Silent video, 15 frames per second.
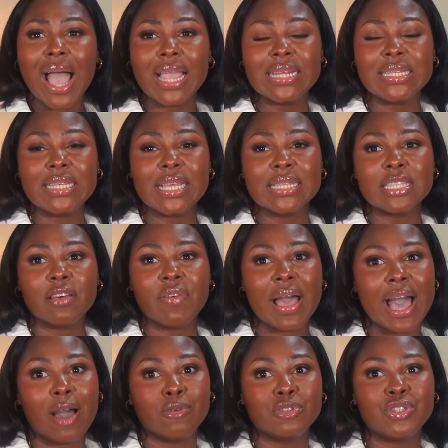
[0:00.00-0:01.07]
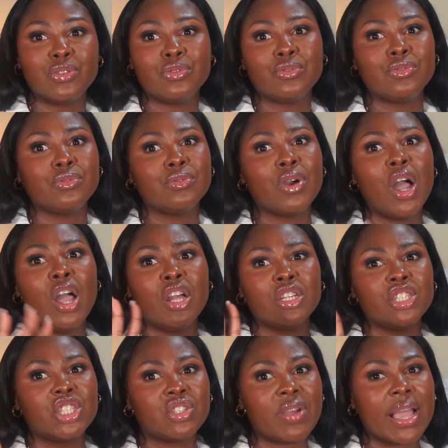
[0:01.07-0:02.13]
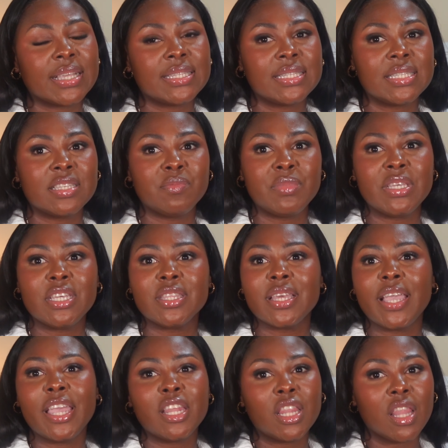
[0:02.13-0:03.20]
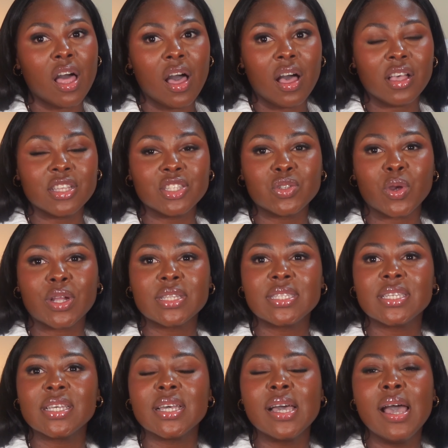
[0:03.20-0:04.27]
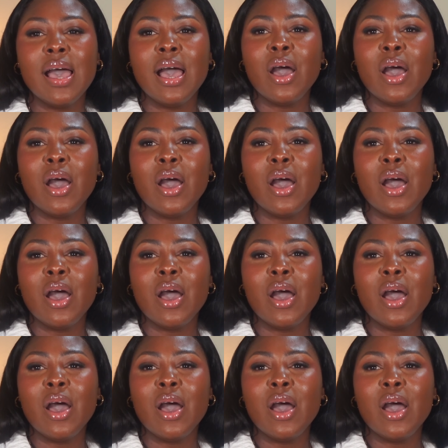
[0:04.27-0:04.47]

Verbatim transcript: ideas of how to dress to meet the in-laws or to